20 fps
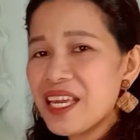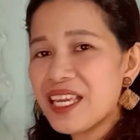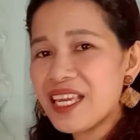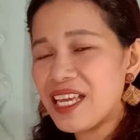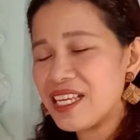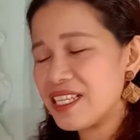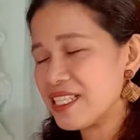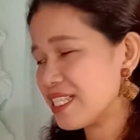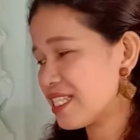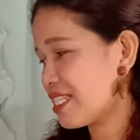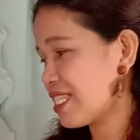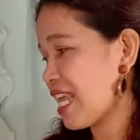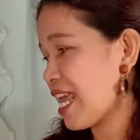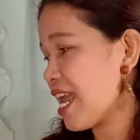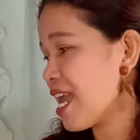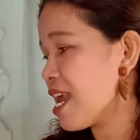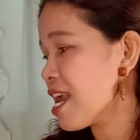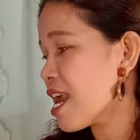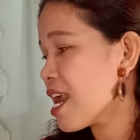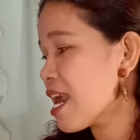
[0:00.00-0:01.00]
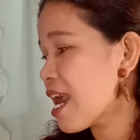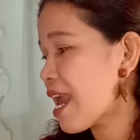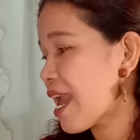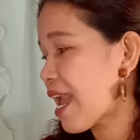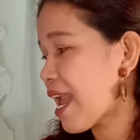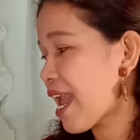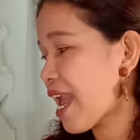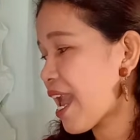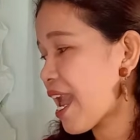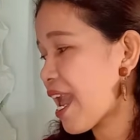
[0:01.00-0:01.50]
You see?
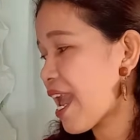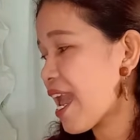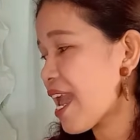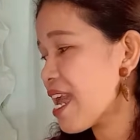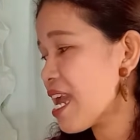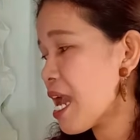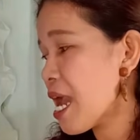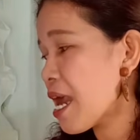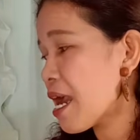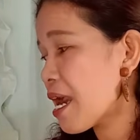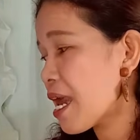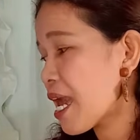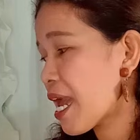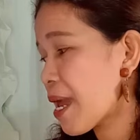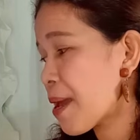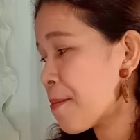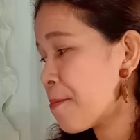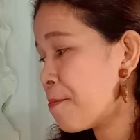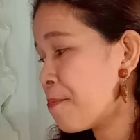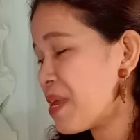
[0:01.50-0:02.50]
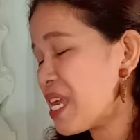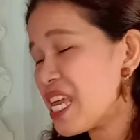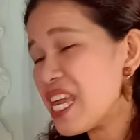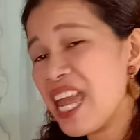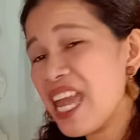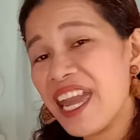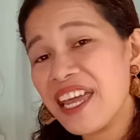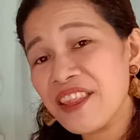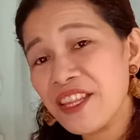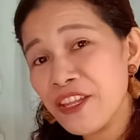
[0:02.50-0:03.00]
A,
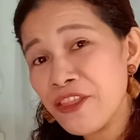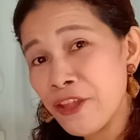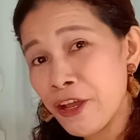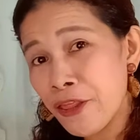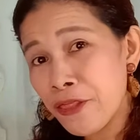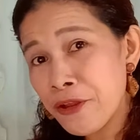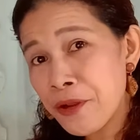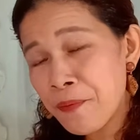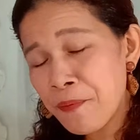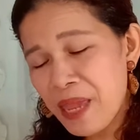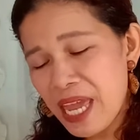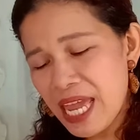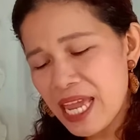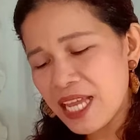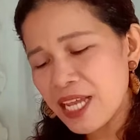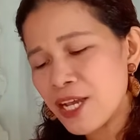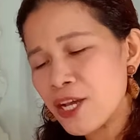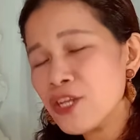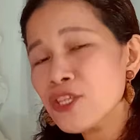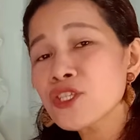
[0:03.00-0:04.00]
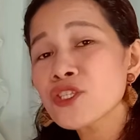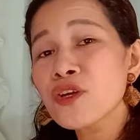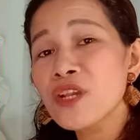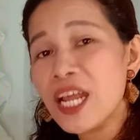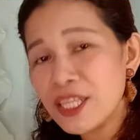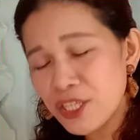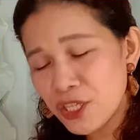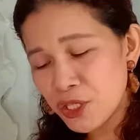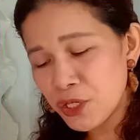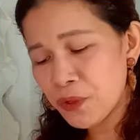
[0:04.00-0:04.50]
B, and another B. So
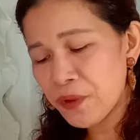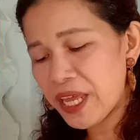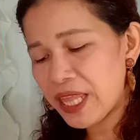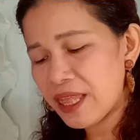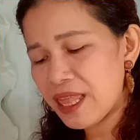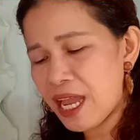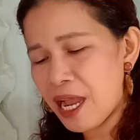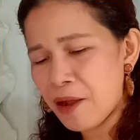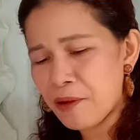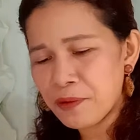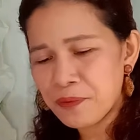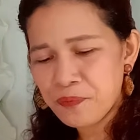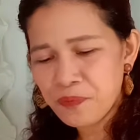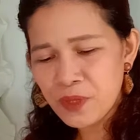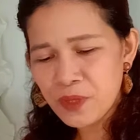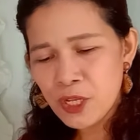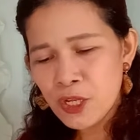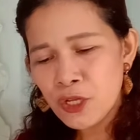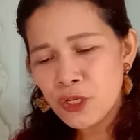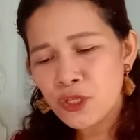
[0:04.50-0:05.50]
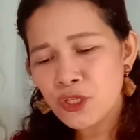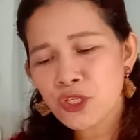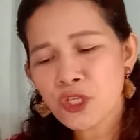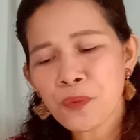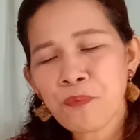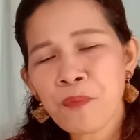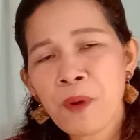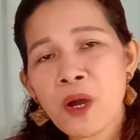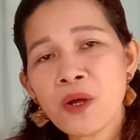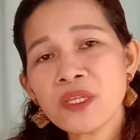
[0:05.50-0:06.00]
let's do it now.
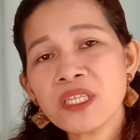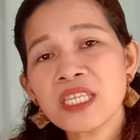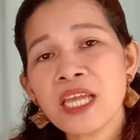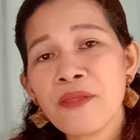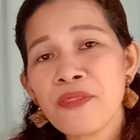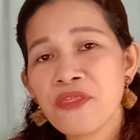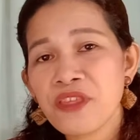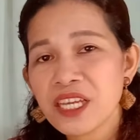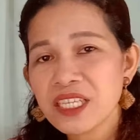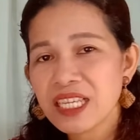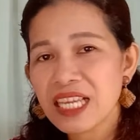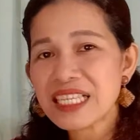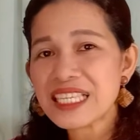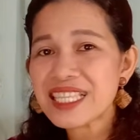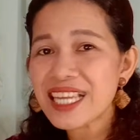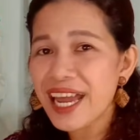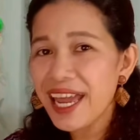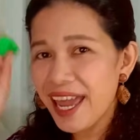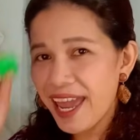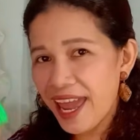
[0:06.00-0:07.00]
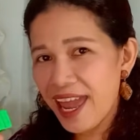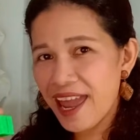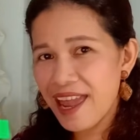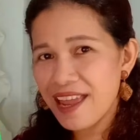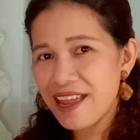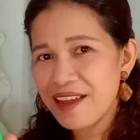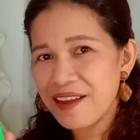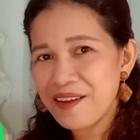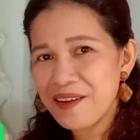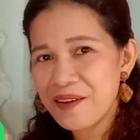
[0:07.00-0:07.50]
Suppose this is the
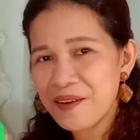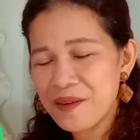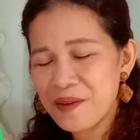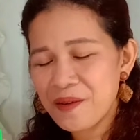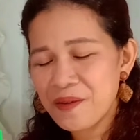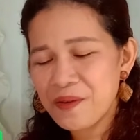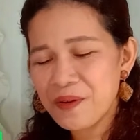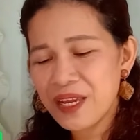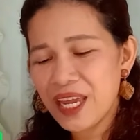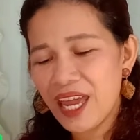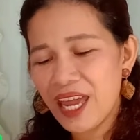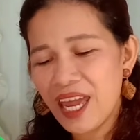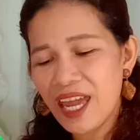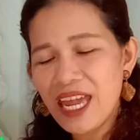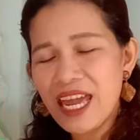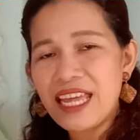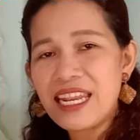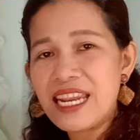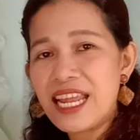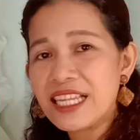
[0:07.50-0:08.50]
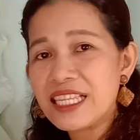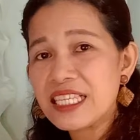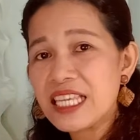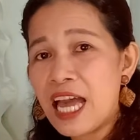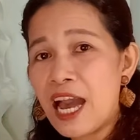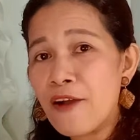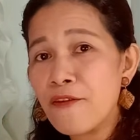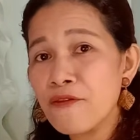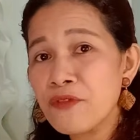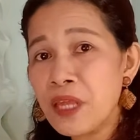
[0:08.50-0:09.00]
A. Okay, and let's
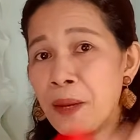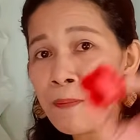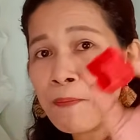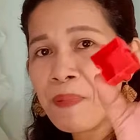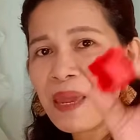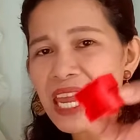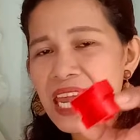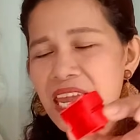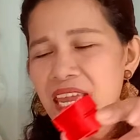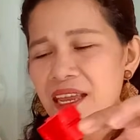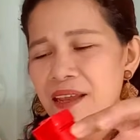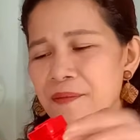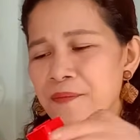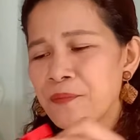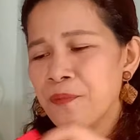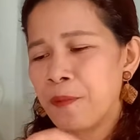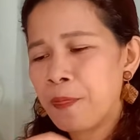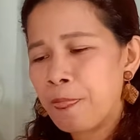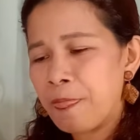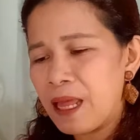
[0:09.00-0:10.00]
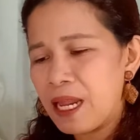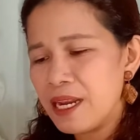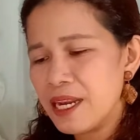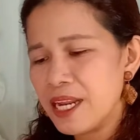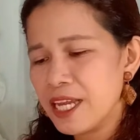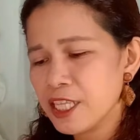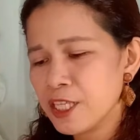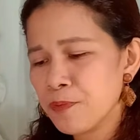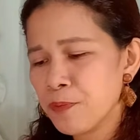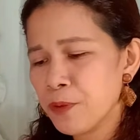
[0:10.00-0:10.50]
have the B. Let's